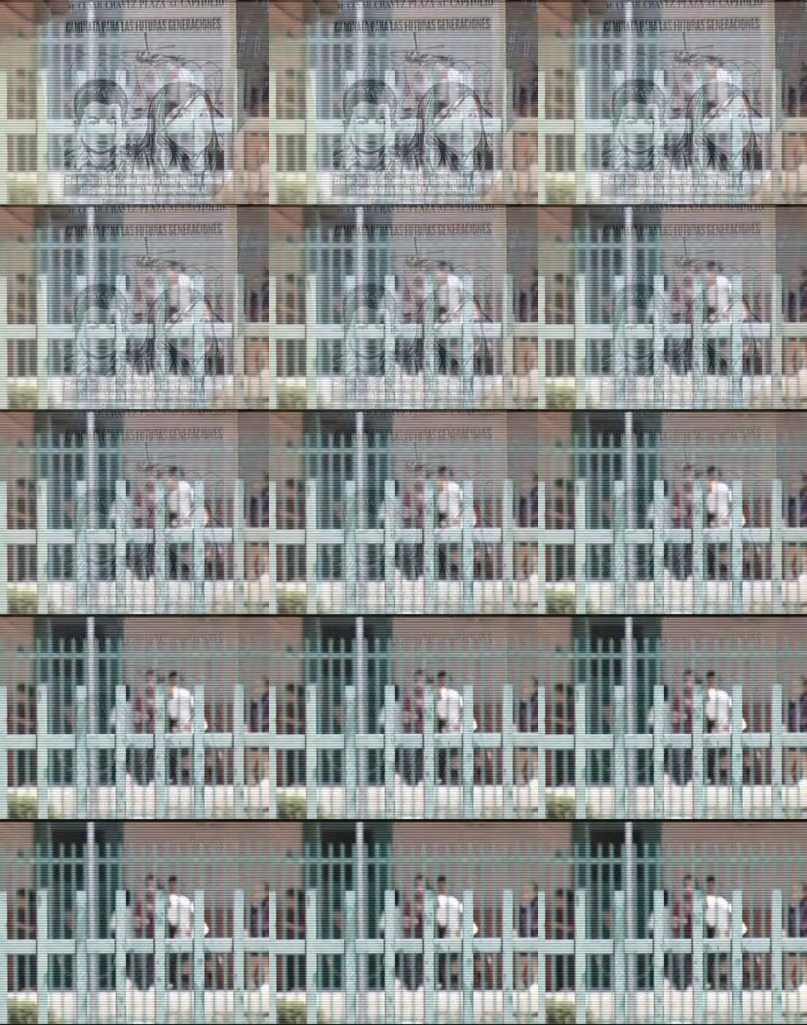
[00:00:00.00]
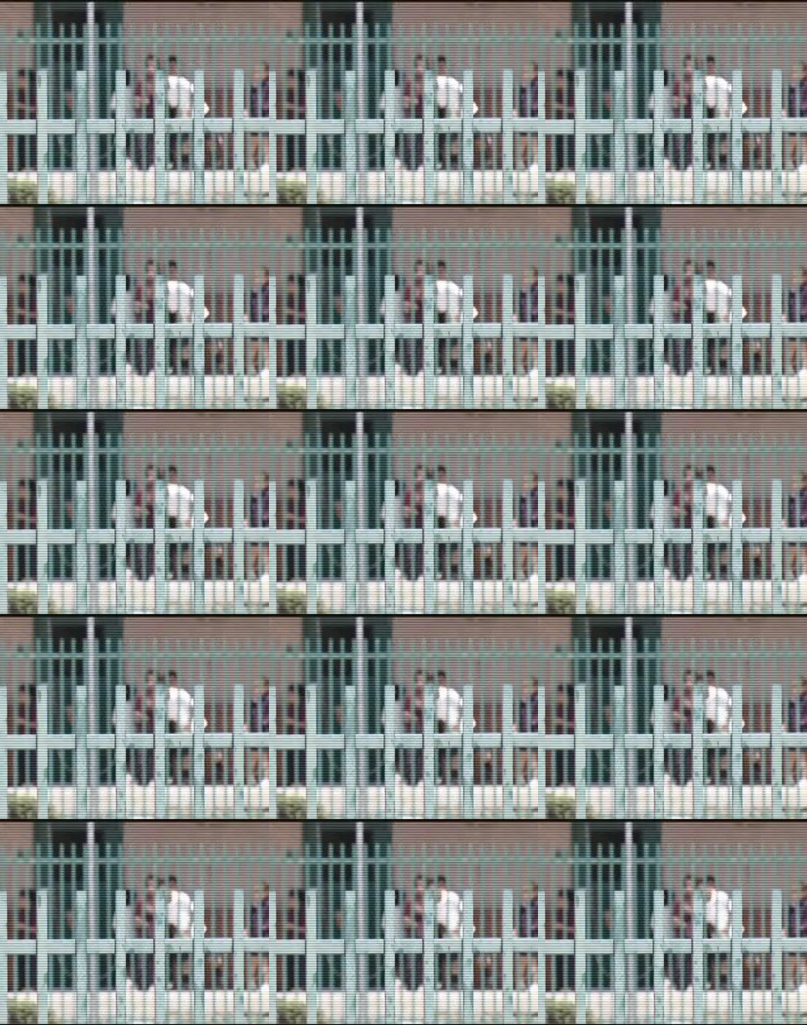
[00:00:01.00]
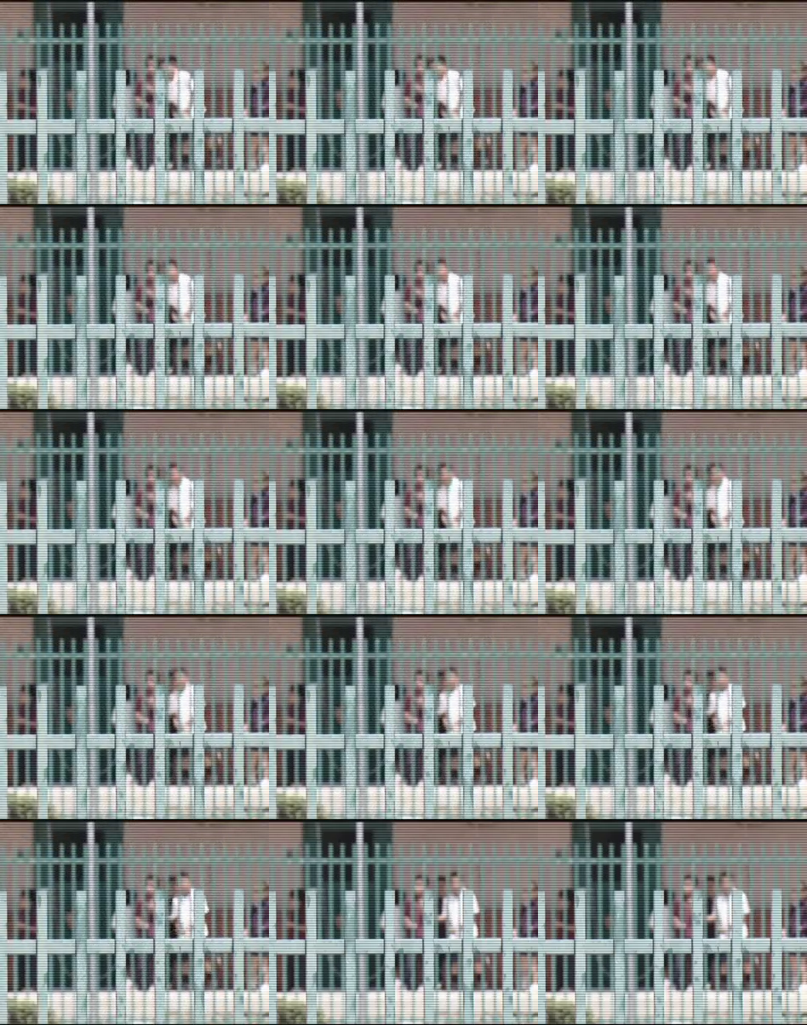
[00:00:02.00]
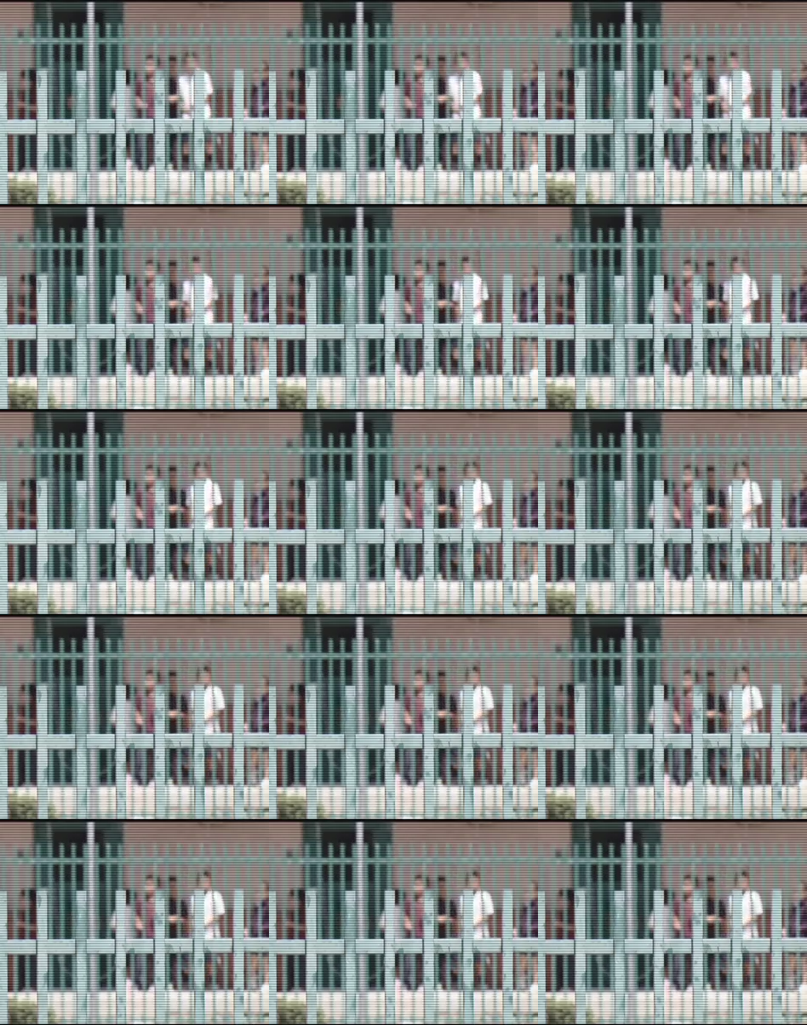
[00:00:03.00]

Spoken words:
(no speaker visible)